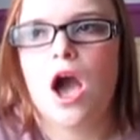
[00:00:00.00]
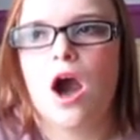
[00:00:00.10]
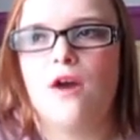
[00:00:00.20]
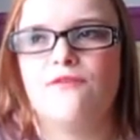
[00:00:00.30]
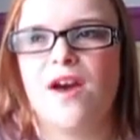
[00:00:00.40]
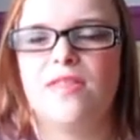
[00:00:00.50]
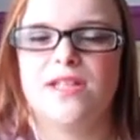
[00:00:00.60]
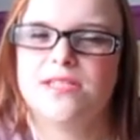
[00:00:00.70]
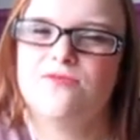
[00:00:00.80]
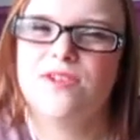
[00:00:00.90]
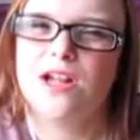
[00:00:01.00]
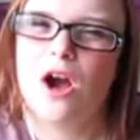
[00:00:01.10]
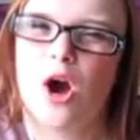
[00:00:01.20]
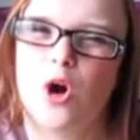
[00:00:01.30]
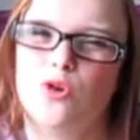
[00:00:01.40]
I found that didn't really
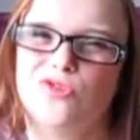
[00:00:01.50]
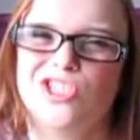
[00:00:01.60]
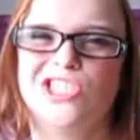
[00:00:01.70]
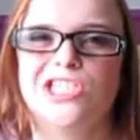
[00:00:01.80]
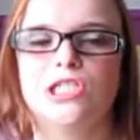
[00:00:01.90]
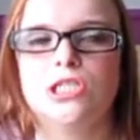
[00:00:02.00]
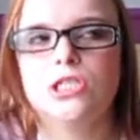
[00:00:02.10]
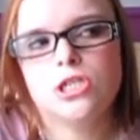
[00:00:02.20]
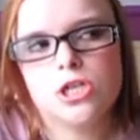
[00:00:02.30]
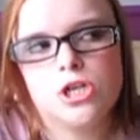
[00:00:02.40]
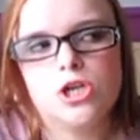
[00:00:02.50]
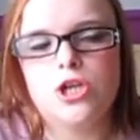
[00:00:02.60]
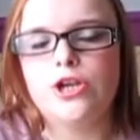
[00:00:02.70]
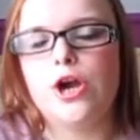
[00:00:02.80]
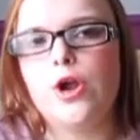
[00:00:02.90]
hold and didn't,
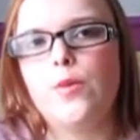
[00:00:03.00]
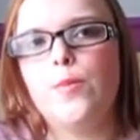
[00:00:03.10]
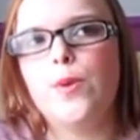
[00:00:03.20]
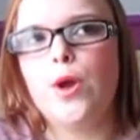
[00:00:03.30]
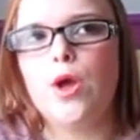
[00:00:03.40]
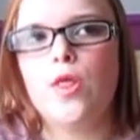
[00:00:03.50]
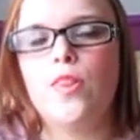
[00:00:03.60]
you know, but